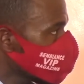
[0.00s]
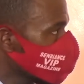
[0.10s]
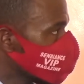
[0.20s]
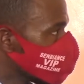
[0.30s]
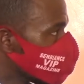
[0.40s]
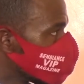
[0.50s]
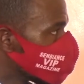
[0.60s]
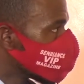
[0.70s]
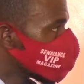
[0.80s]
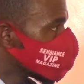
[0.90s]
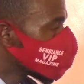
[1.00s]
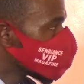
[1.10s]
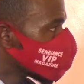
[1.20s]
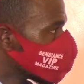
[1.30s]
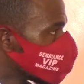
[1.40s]
the man
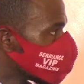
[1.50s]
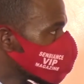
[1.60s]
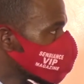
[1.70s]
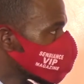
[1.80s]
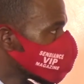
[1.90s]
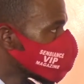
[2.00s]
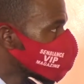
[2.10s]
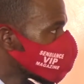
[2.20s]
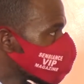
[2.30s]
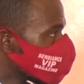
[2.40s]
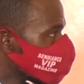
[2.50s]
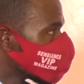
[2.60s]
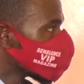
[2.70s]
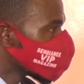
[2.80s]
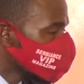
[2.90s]
in short,
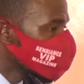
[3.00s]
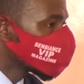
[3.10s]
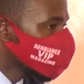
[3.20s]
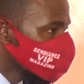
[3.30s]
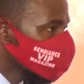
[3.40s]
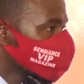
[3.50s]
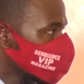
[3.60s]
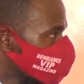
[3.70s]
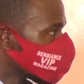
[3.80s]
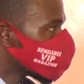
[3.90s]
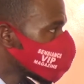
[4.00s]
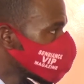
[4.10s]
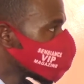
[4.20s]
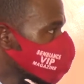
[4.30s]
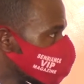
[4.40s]
that he just fought, and
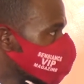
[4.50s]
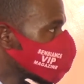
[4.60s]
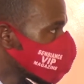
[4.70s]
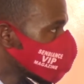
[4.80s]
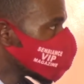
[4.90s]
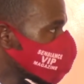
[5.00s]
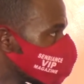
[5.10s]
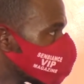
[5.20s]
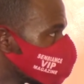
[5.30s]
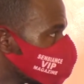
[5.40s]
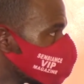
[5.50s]
then, you know, when he went